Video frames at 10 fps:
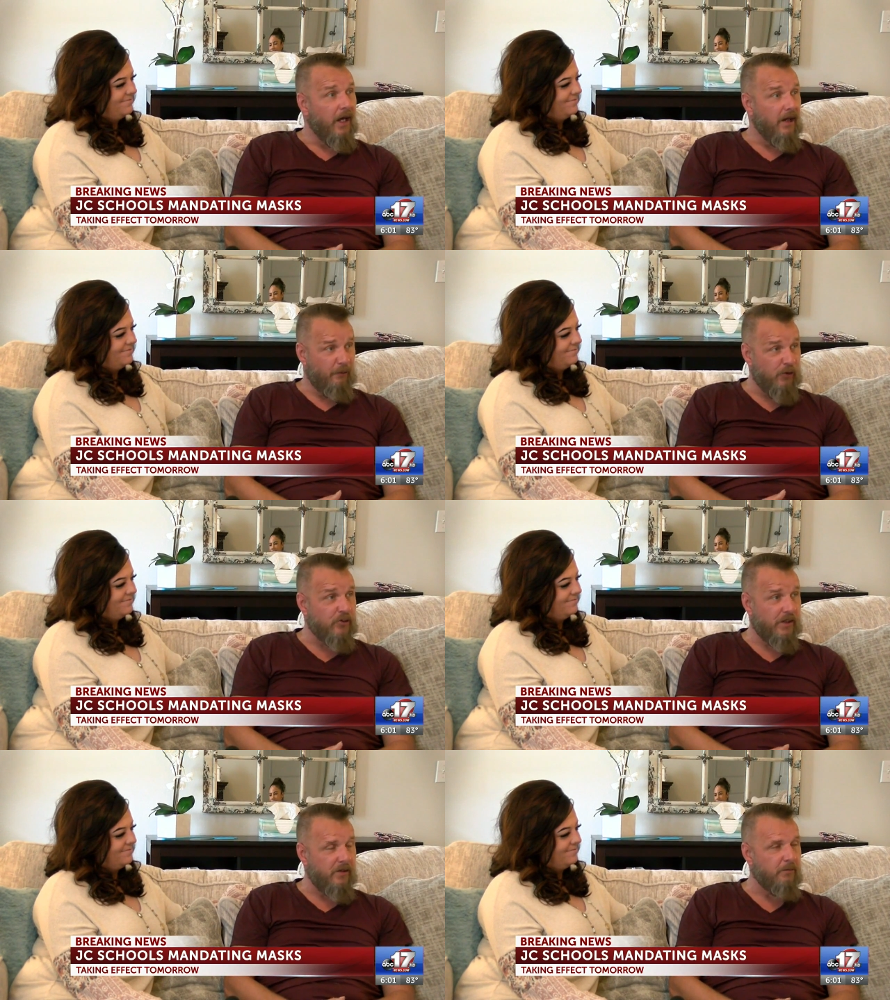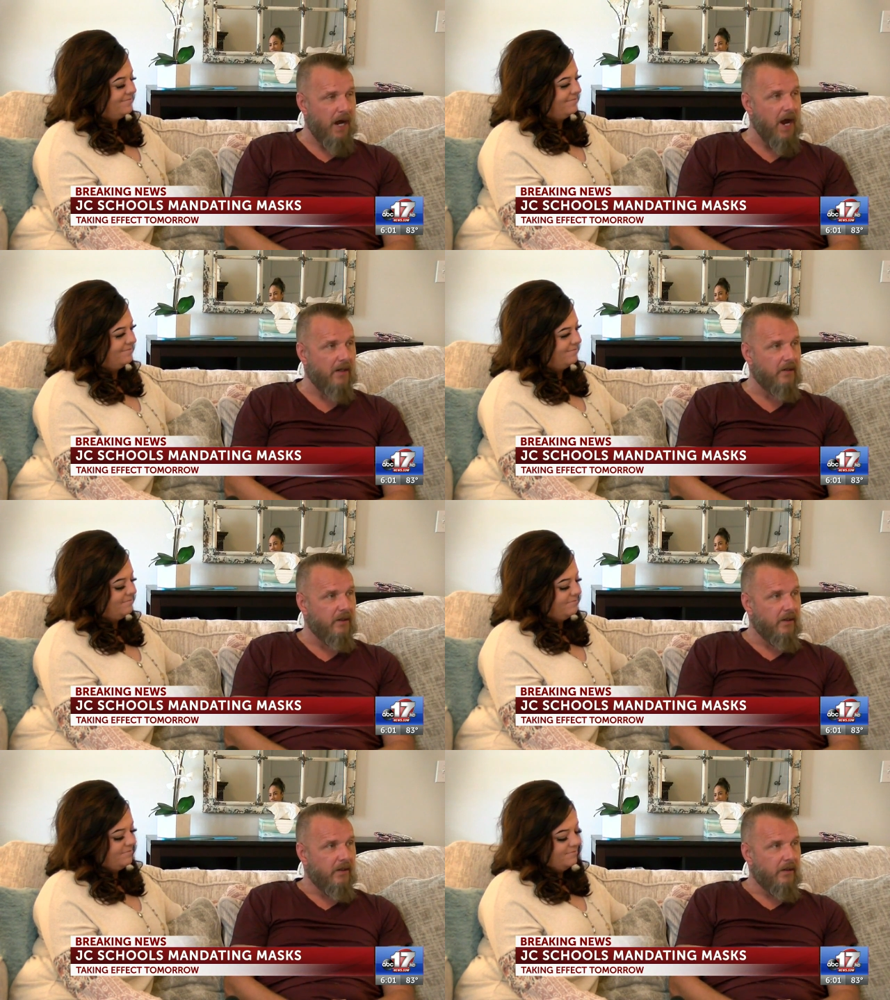Speaker 1: And if you send them back,
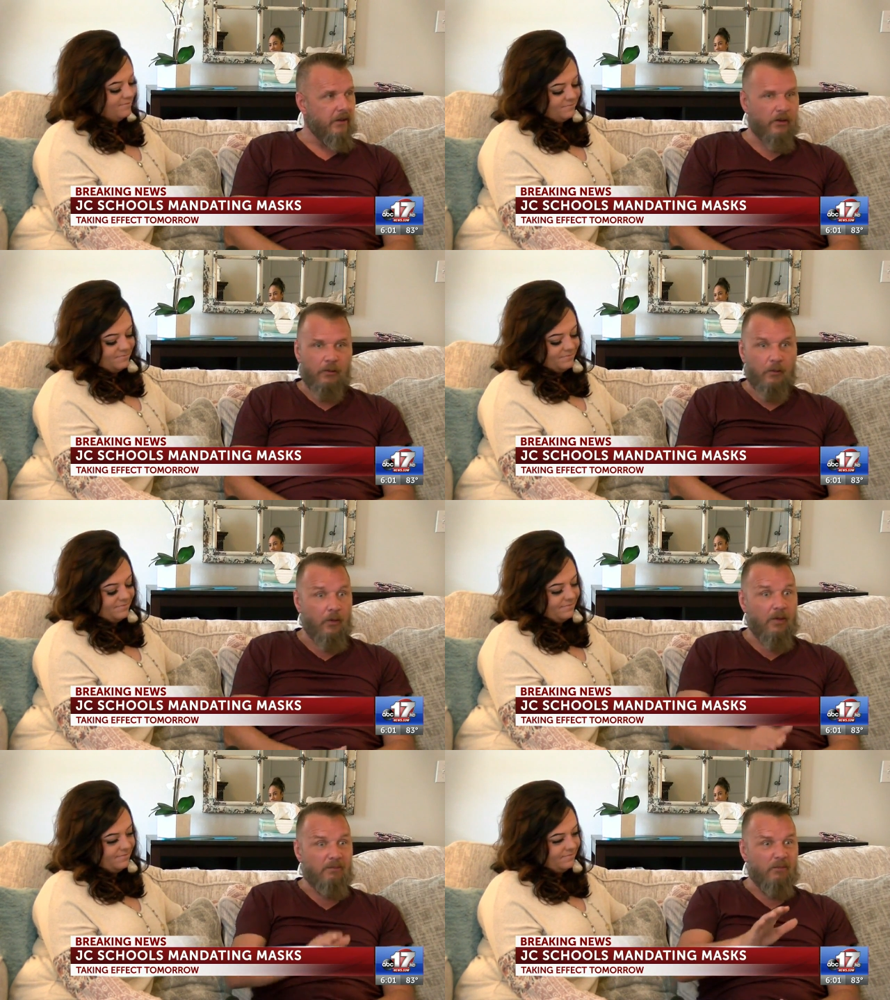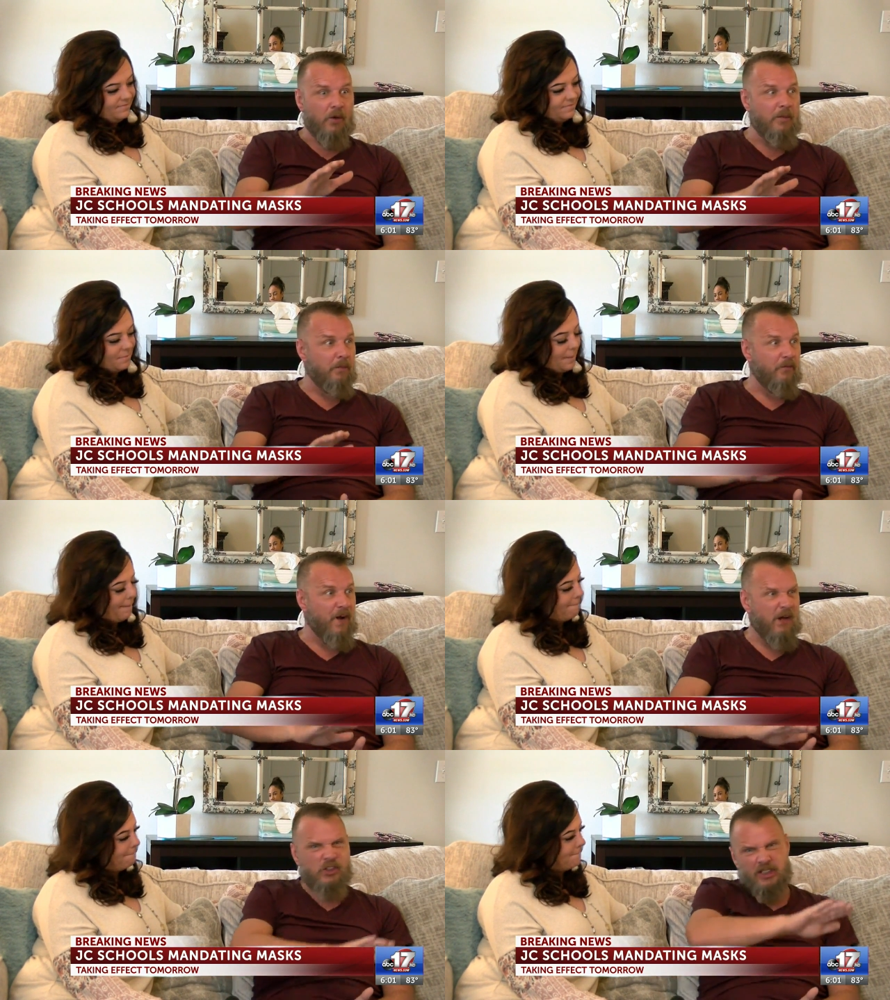you know, remember
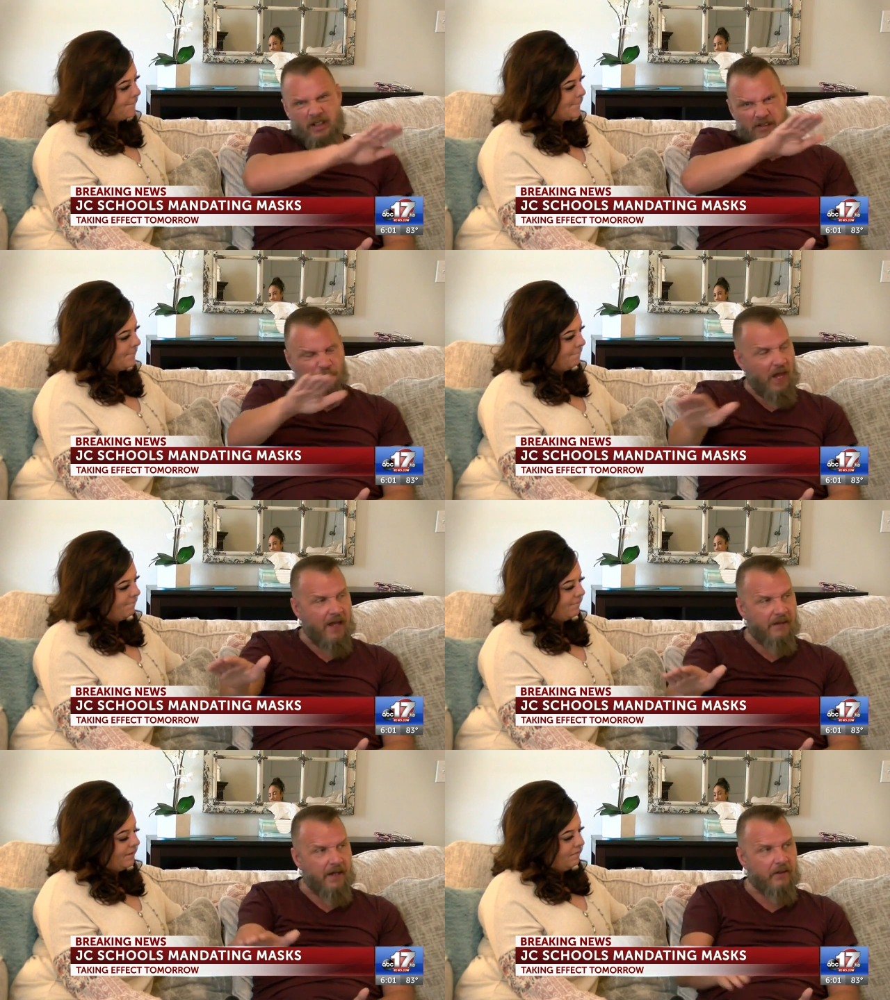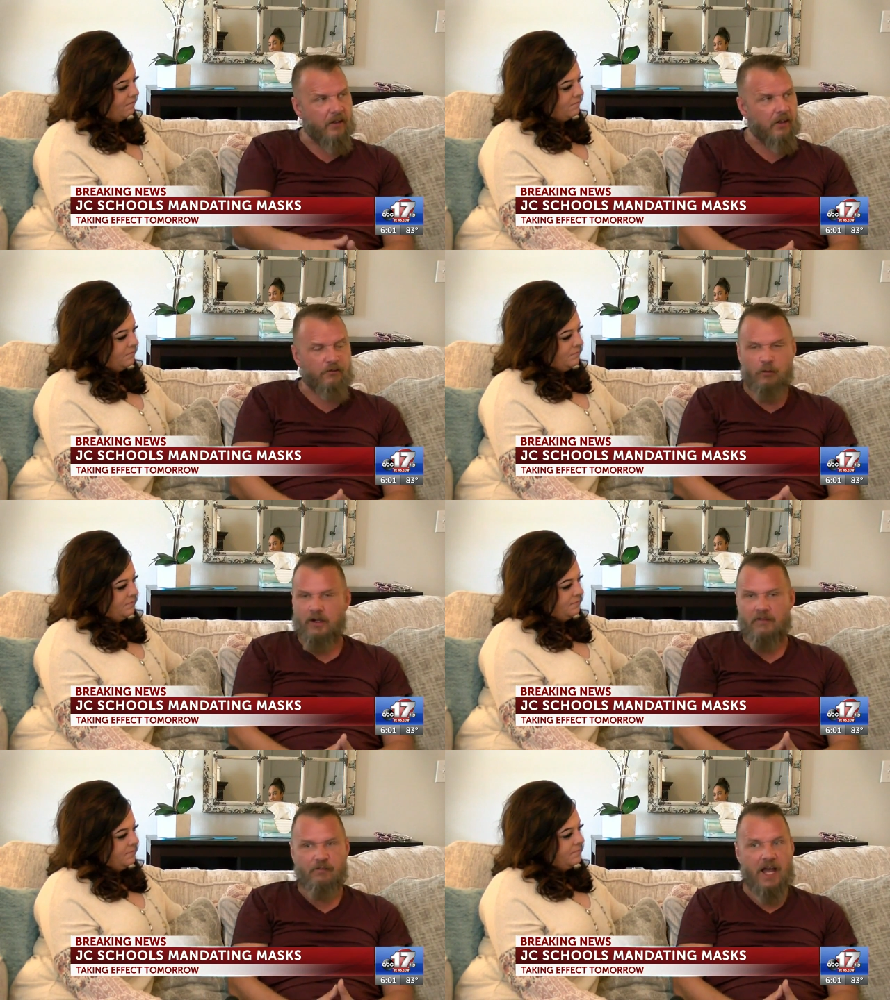Fauci, let's flatten that curve.
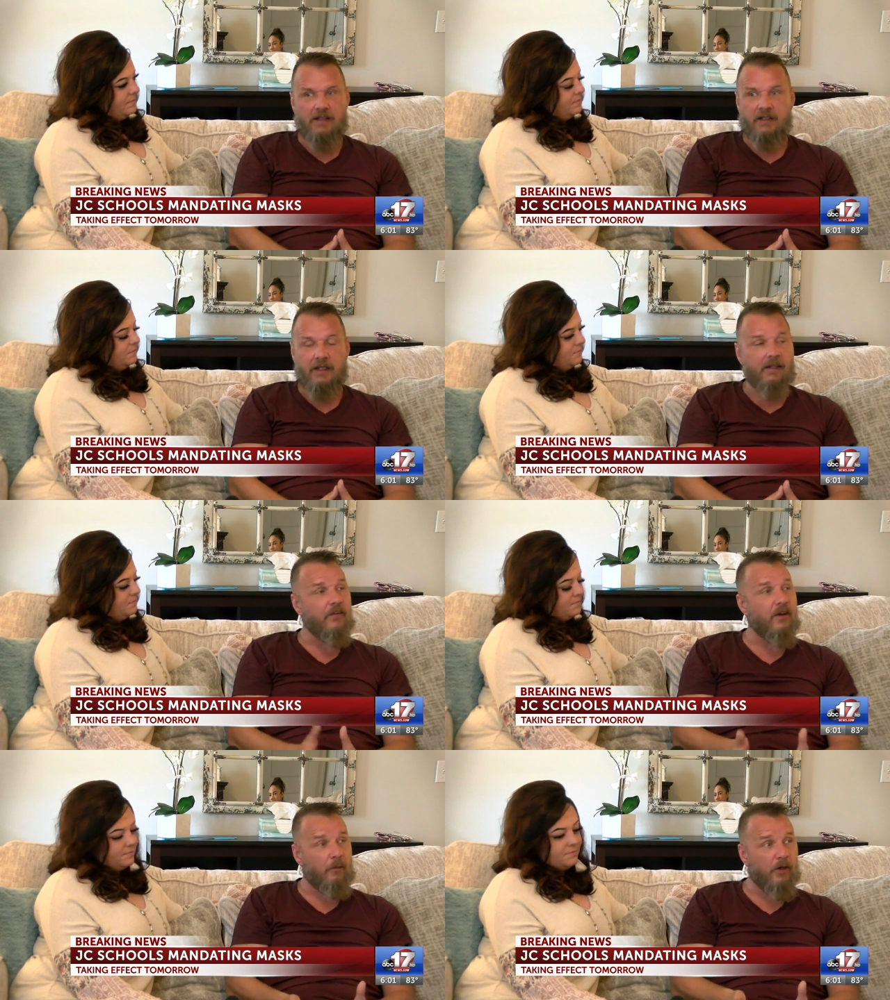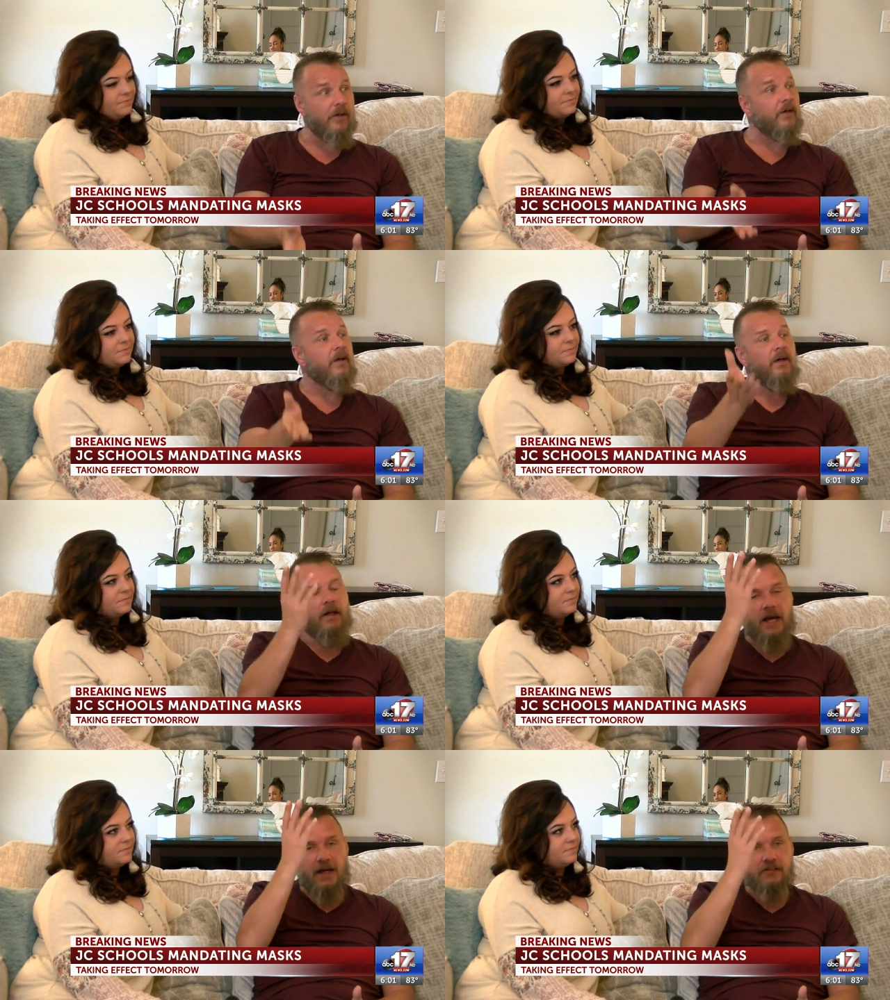We're not flattening anything. We're going to
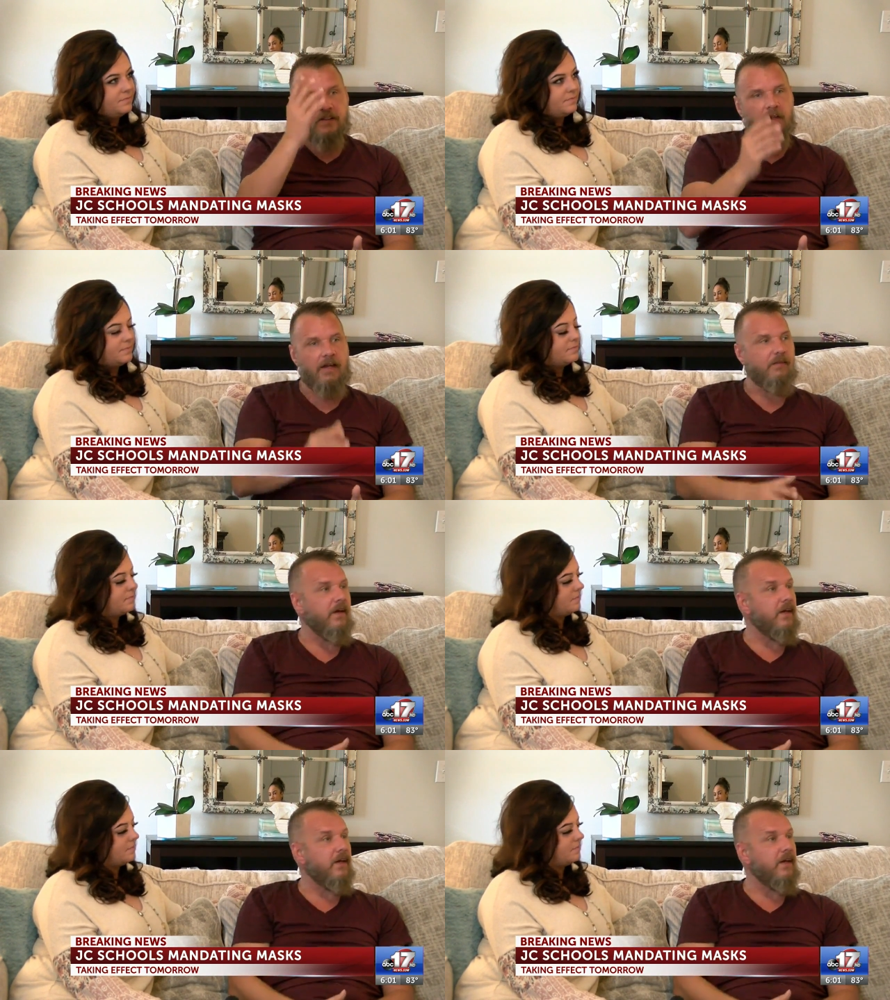escalate